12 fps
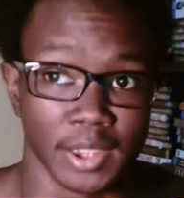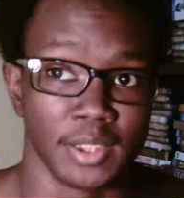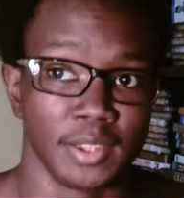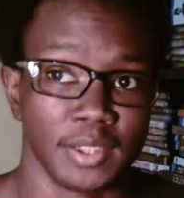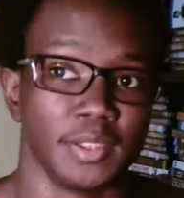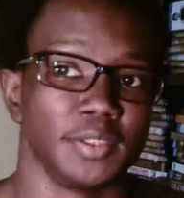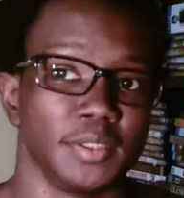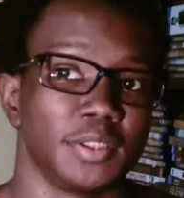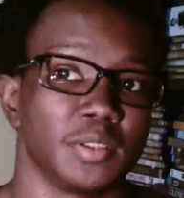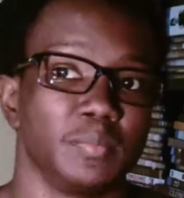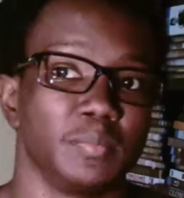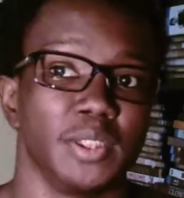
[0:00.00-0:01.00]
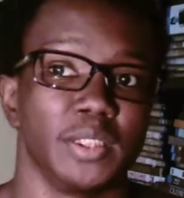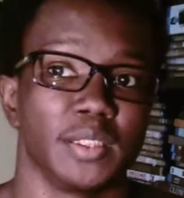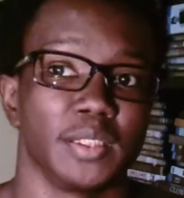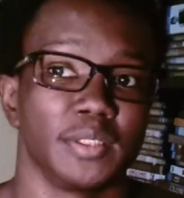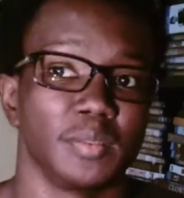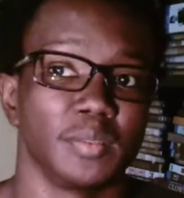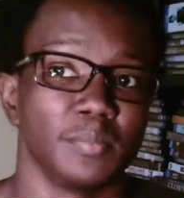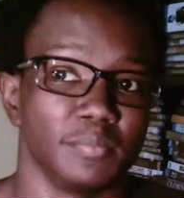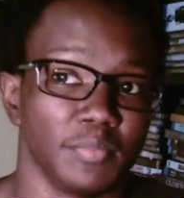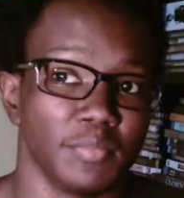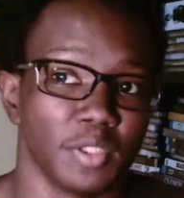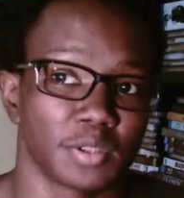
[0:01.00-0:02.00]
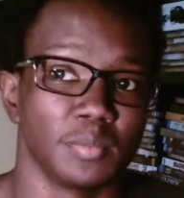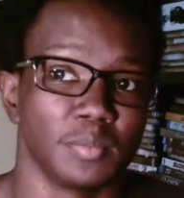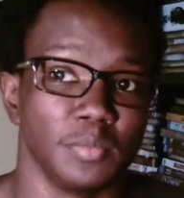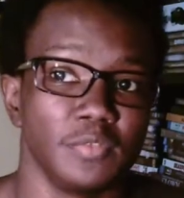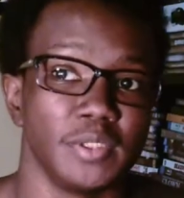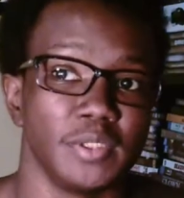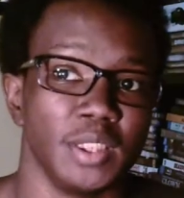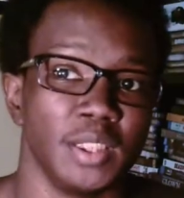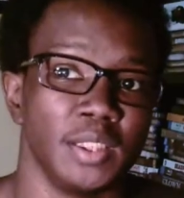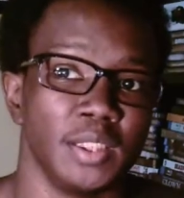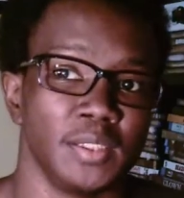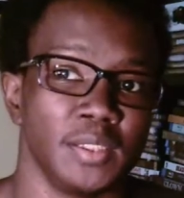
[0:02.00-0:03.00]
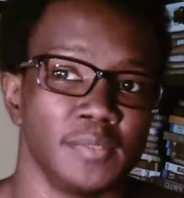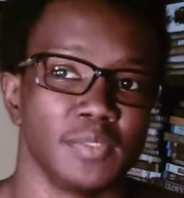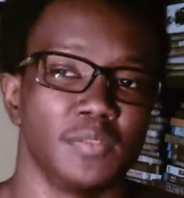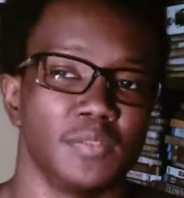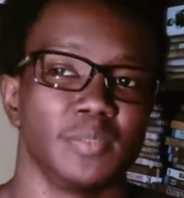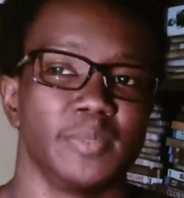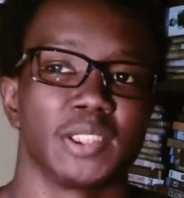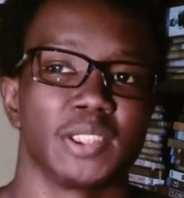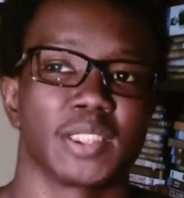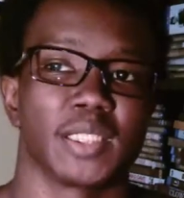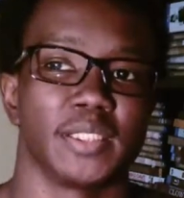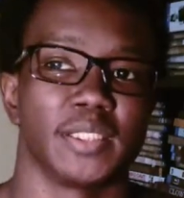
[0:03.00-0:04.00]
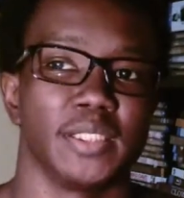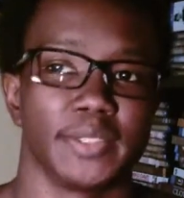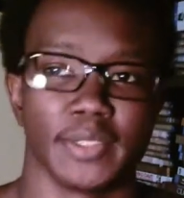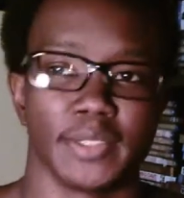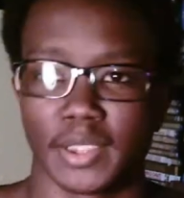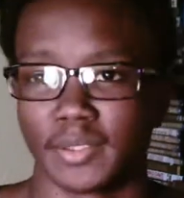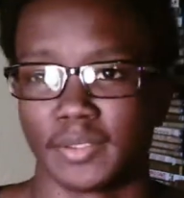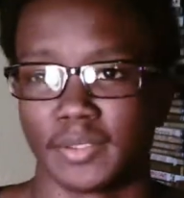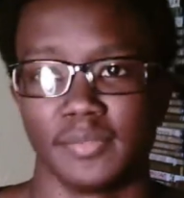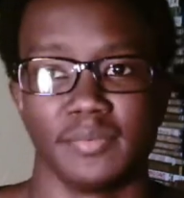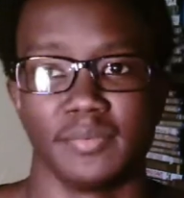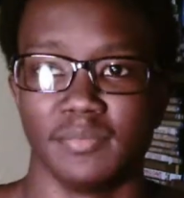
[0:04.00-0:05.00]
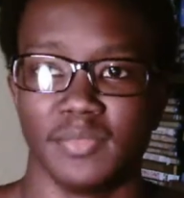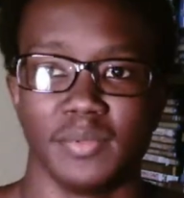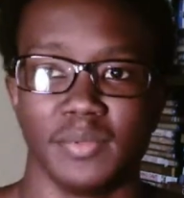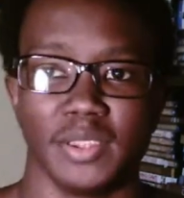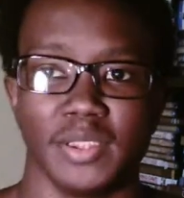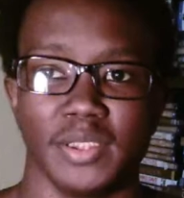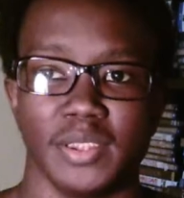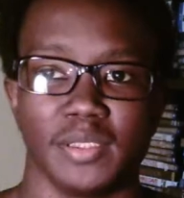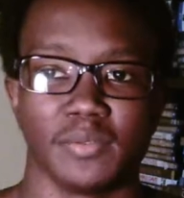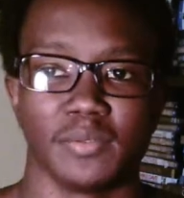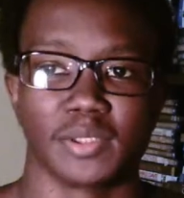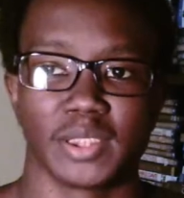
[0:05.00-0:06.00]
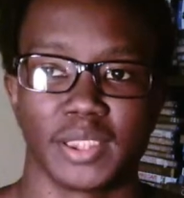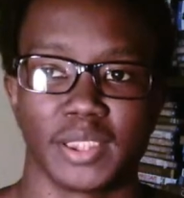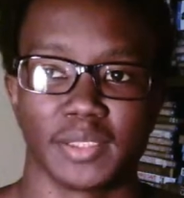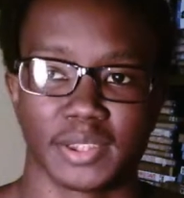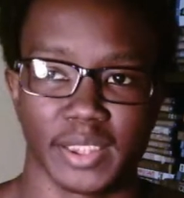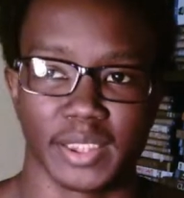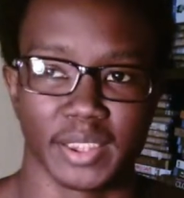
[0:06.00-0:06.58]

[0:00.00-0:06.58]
to being in most of the movie, I want to be shot in the head, like maybe towards the end of the second act.